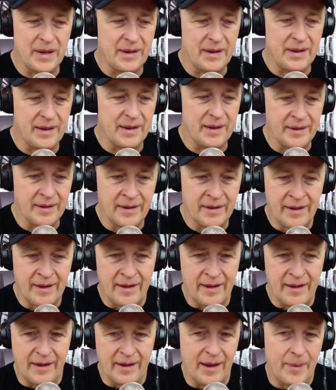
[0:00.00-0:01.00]
And
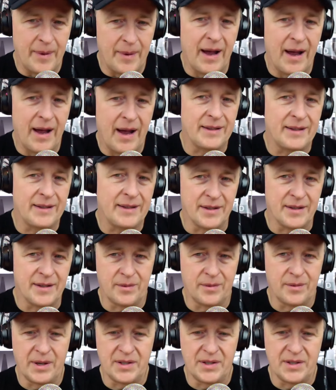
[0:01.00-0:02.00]
I mean, I can tell you,
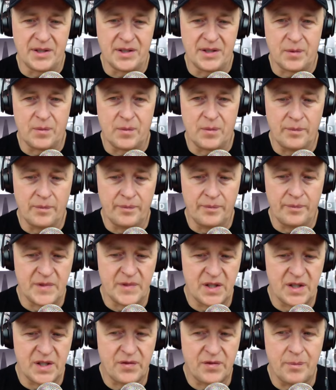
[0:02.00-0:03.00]
right, just
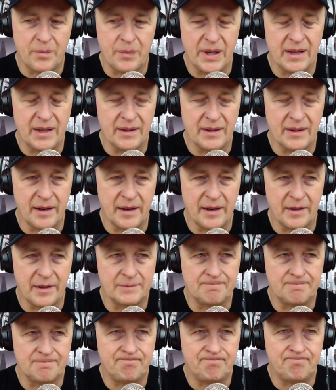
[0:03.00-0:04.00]
from being
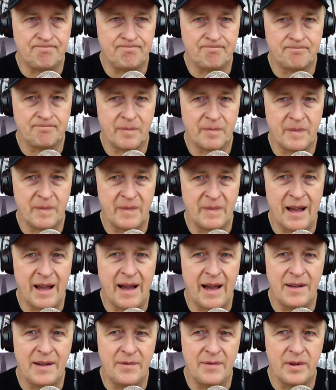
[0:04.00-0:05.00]
there,
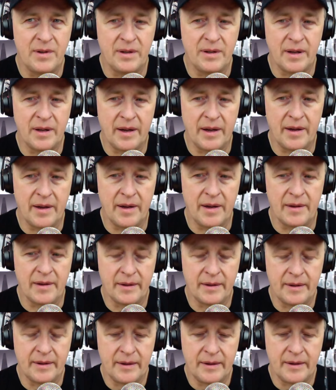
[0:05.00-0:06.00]
not even
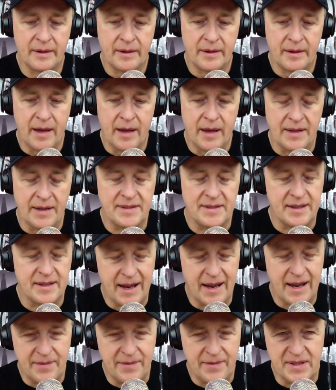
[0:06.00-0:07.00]
I'd say
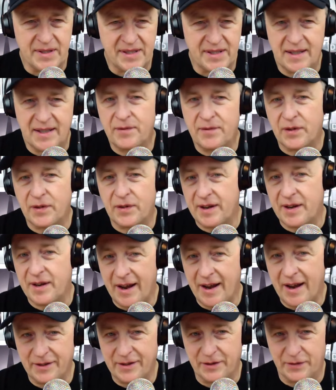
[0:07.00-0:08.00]
not even seeing
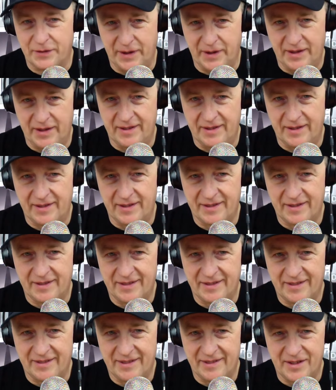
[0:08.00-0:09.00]
photography,
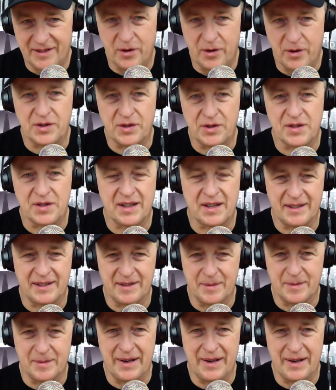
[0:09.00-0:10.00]
just like in
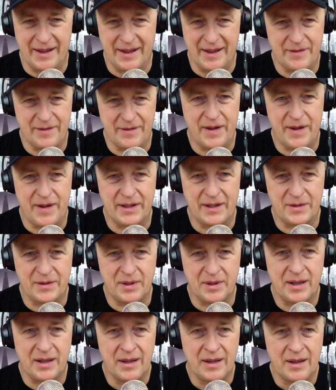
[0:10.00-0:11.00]
the banana
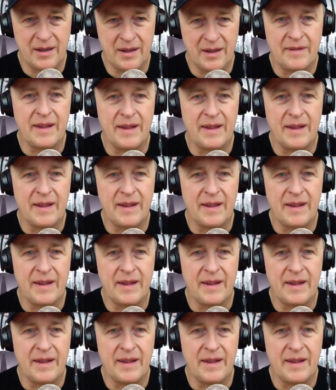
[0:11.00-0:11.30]
factory, that